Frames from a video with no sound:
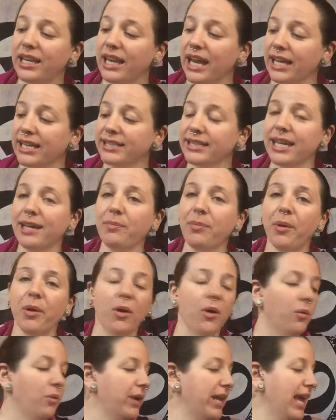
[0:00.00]
Next up,
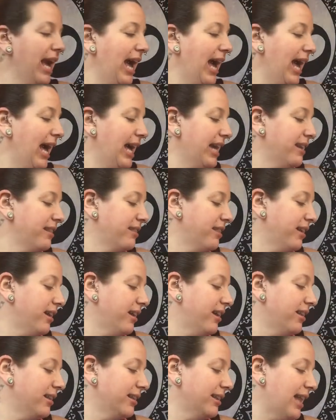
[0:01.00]
we had
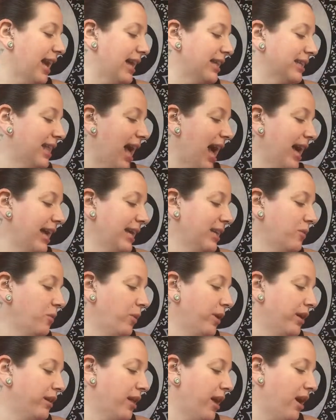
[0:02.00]
the Lilac
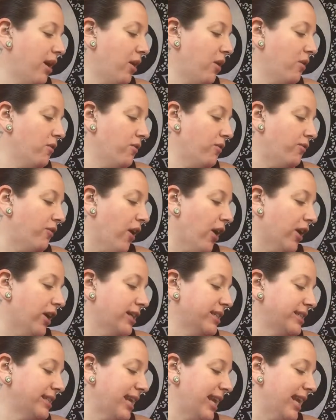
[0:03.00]
and Willow
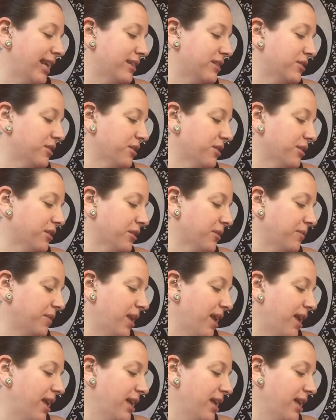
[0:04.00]
Forest Candle.